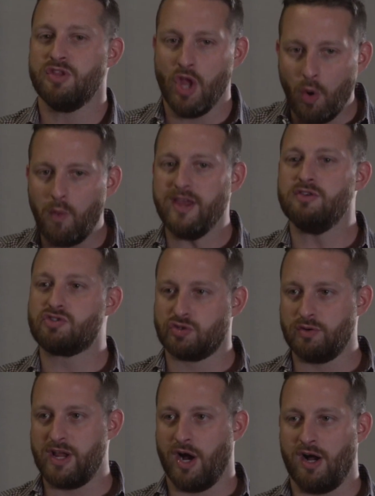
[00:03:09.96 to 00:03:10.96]
Know where you
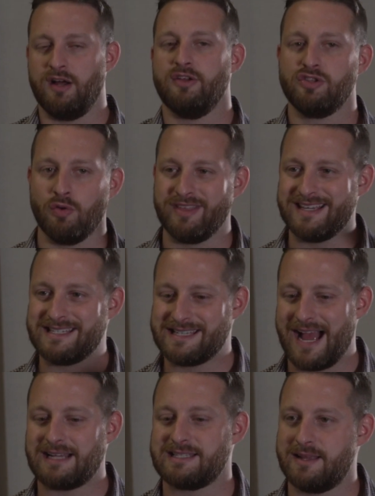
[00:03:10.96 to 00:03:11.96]
truly are, know the
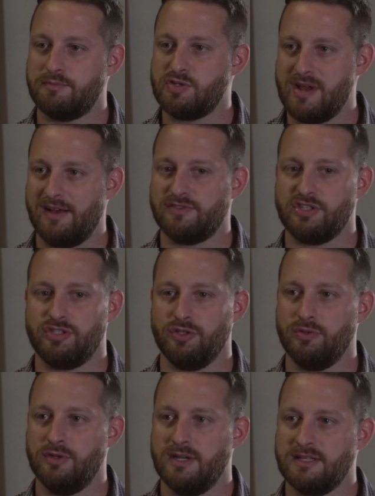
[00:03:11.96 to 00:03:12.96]
exact steps you have to
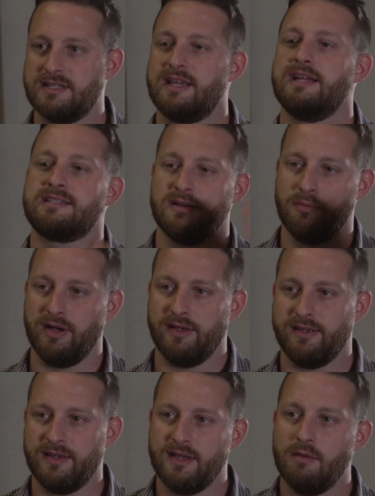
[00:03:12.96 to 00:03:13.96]
do to get somewhere.
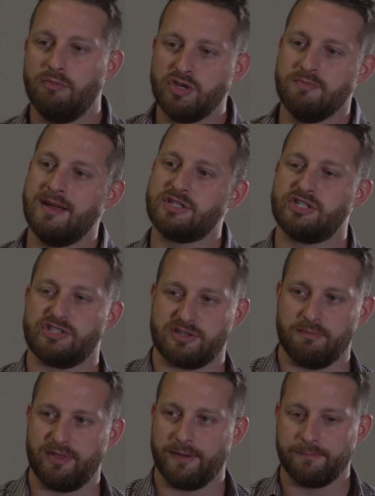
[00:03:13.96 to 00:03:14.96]
But you mentioned
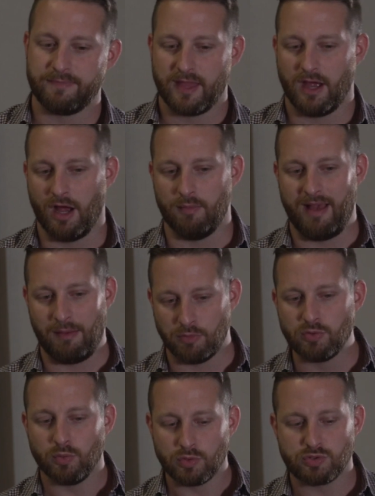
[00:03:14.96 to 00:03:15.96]
something,
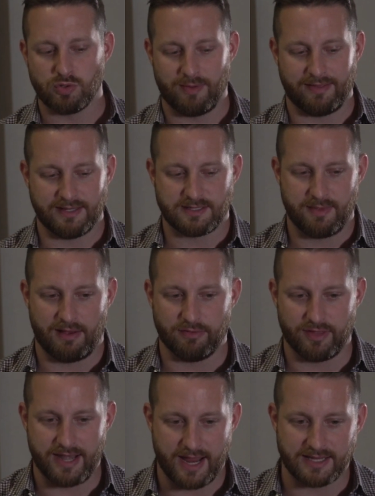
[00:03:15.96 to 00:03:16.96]
and we'll talk about this,
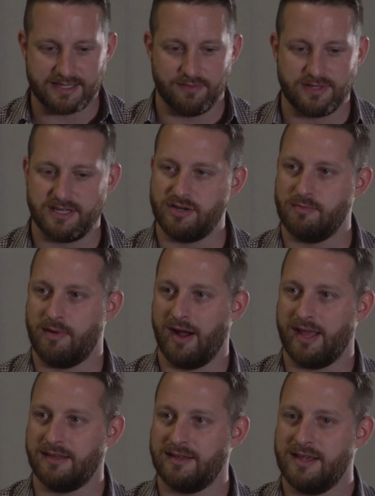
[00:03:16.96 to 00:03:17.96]
about the negativity in your
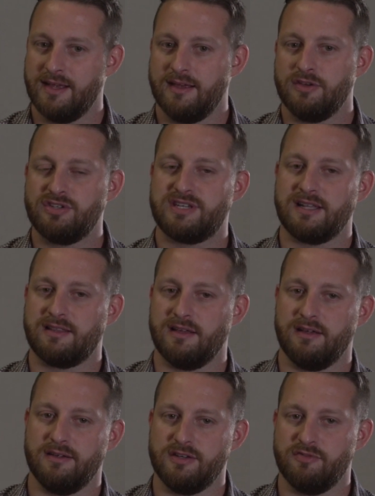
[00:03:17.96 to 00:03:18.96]
mind. You said
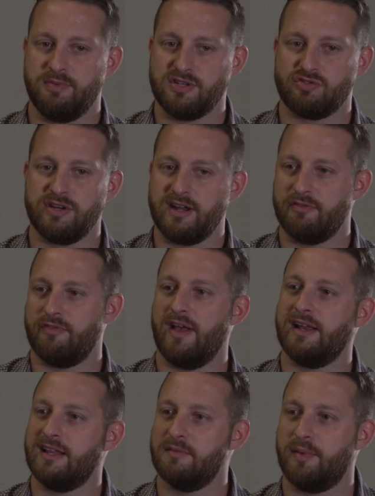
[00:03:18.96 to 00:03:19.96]
that you've been treated
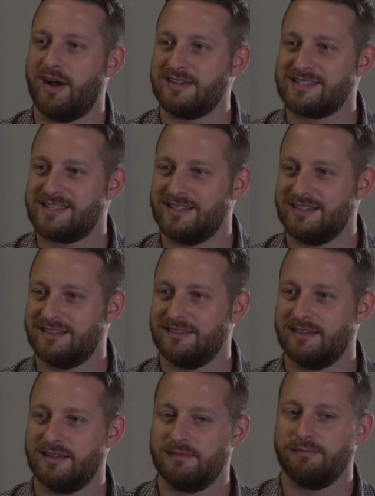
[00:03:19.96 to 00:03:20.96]
unfairly in the past. Give
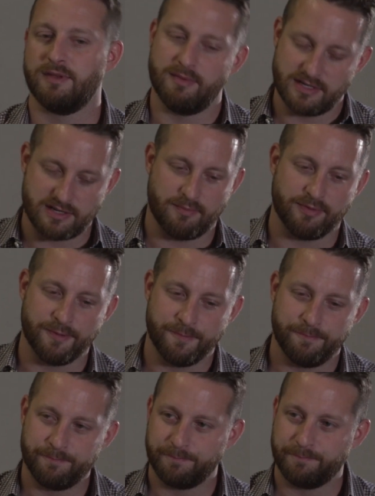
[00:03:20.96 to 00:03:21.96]
me an example.